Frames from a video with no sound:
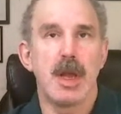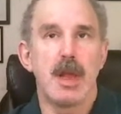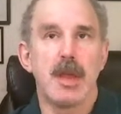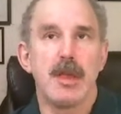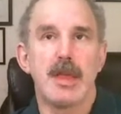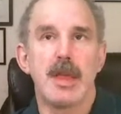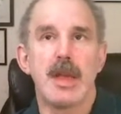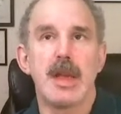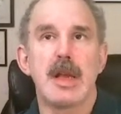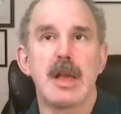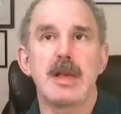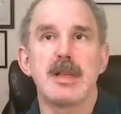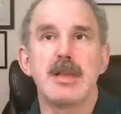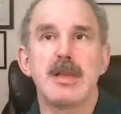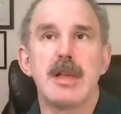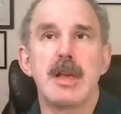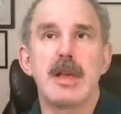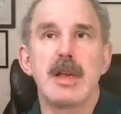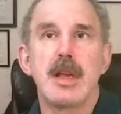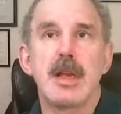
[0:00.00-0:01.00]
things
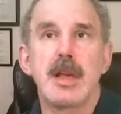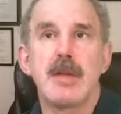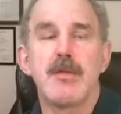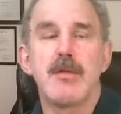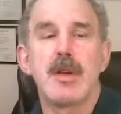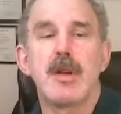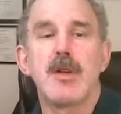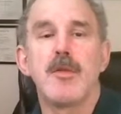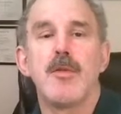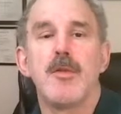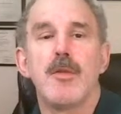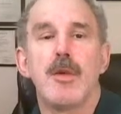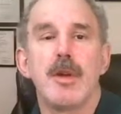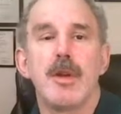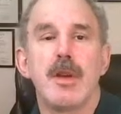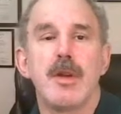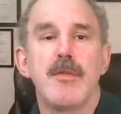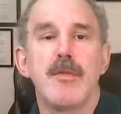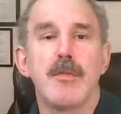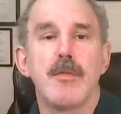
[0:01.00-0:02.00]
that get
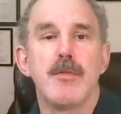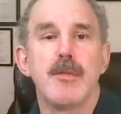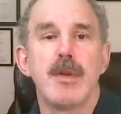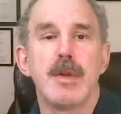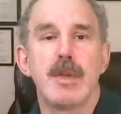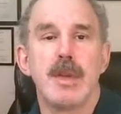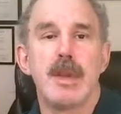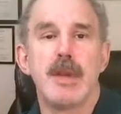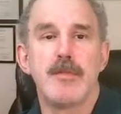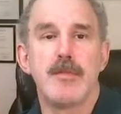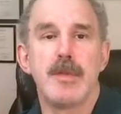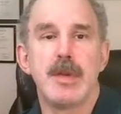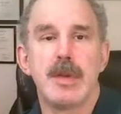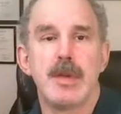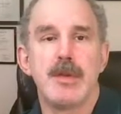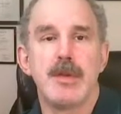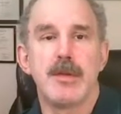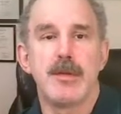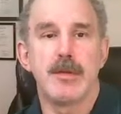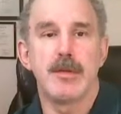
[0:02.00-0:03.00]
recorded from what they've
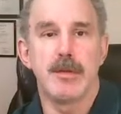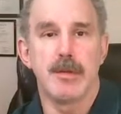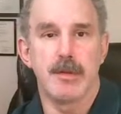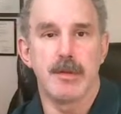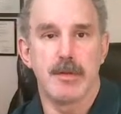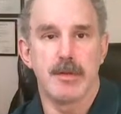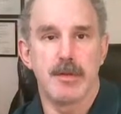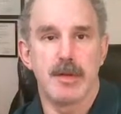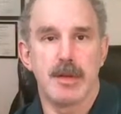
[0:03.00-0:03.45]
been through